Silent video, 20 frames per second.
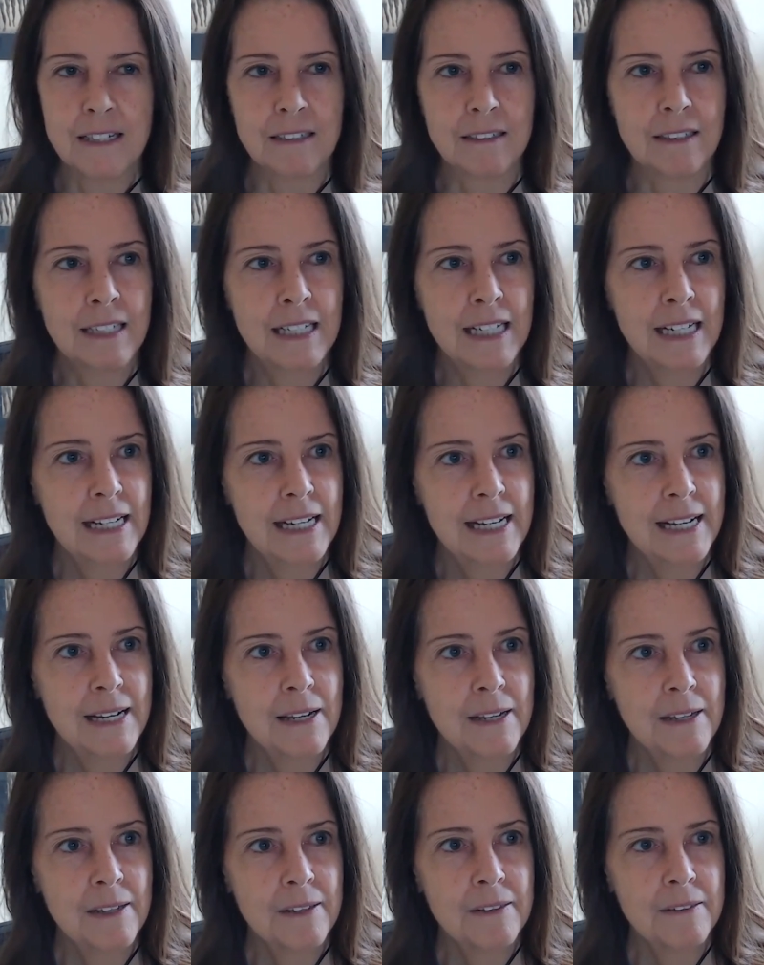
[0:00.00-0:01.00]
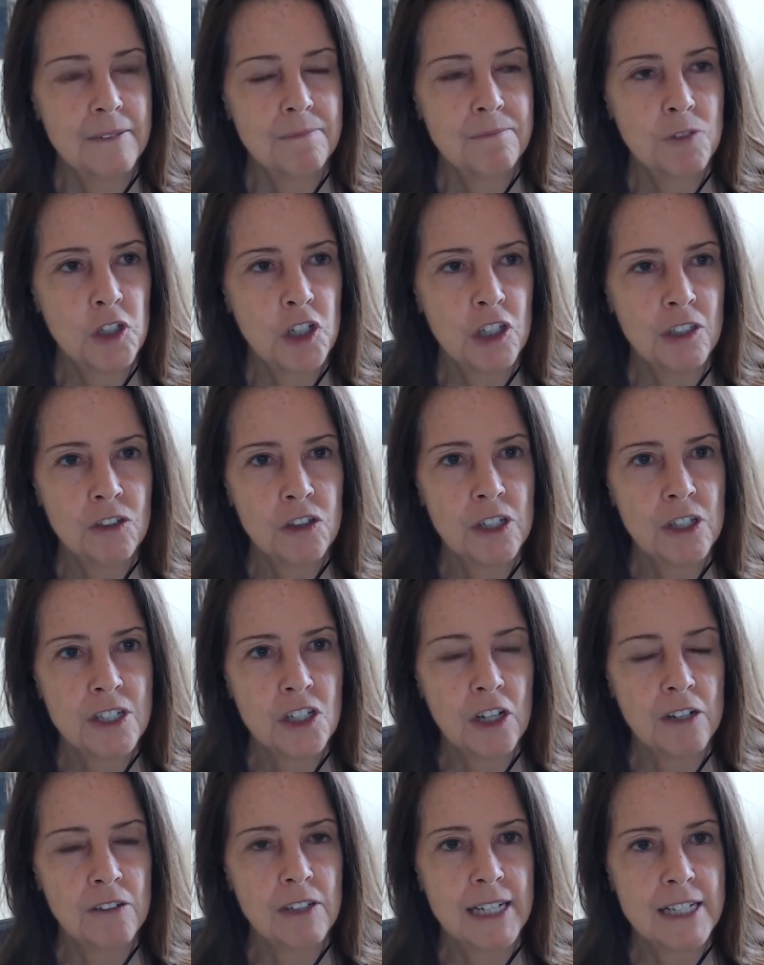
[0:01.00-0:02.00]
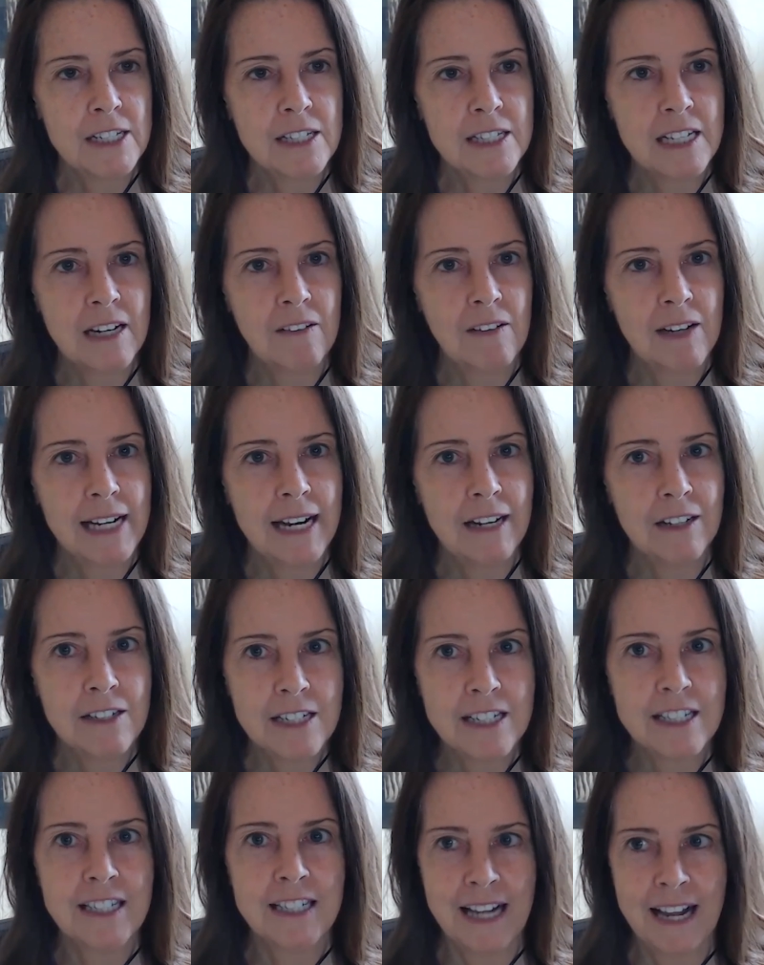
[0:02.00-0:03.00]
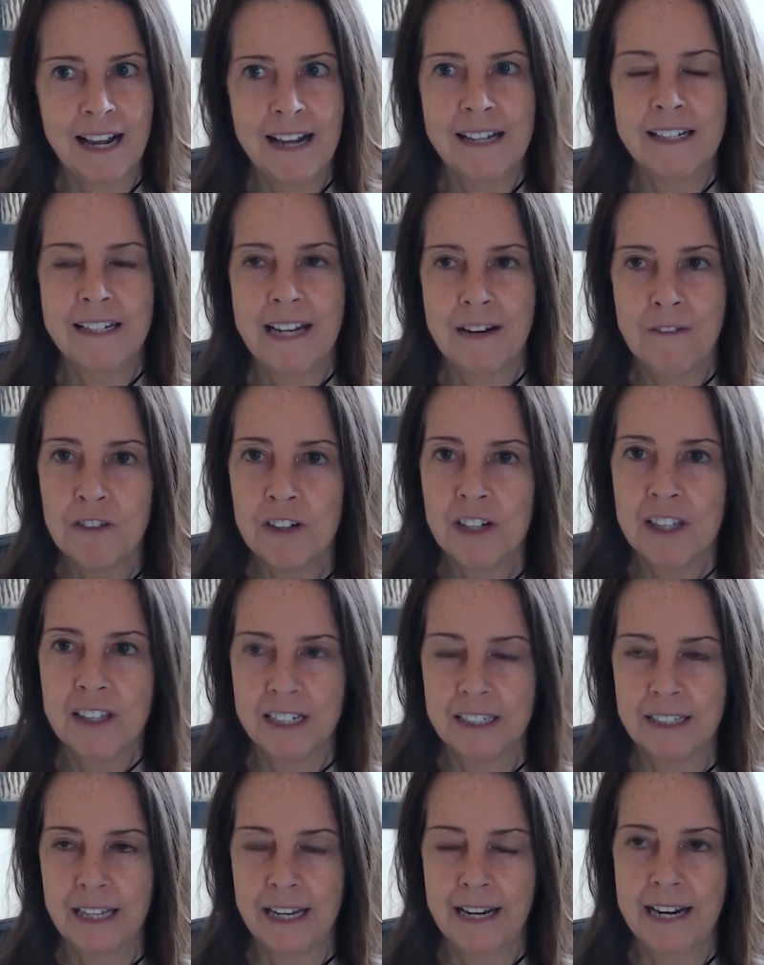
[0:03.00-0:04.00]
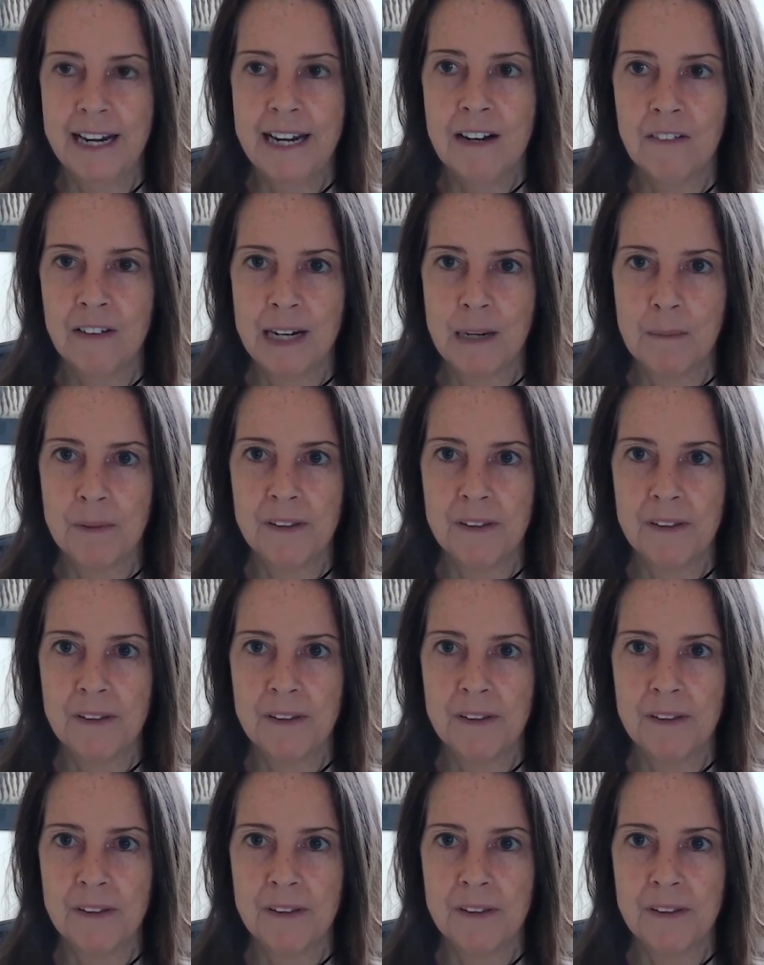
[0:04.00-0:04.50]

And children don't necessarily understand everything they're hearing,